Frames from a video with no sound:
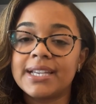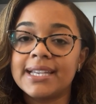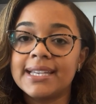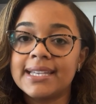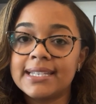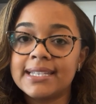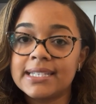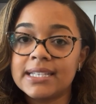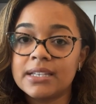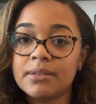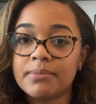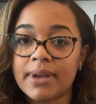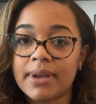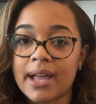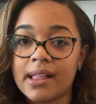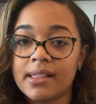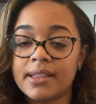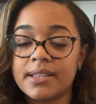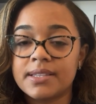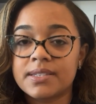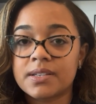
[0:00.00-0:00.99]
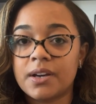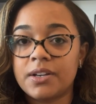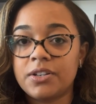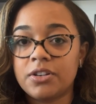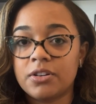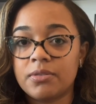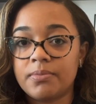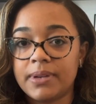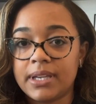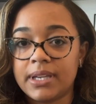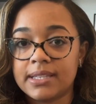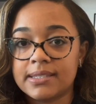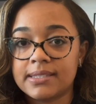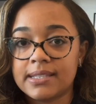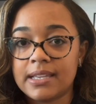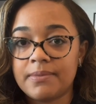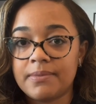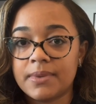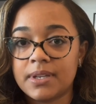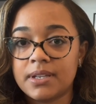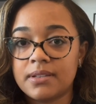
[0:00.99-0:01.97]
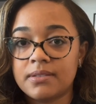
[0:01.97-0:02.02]
ending balance on your bank
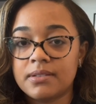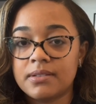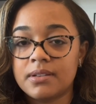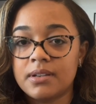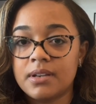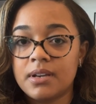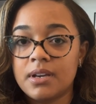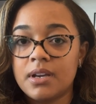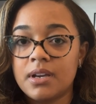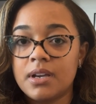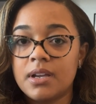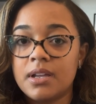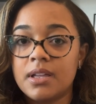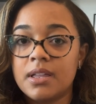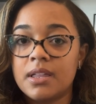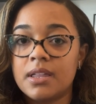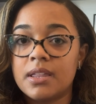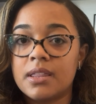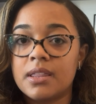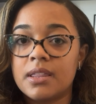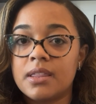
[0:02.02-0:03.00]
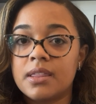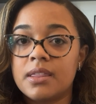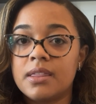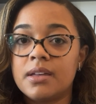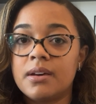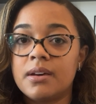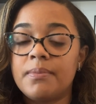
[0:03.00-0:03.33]
statement. The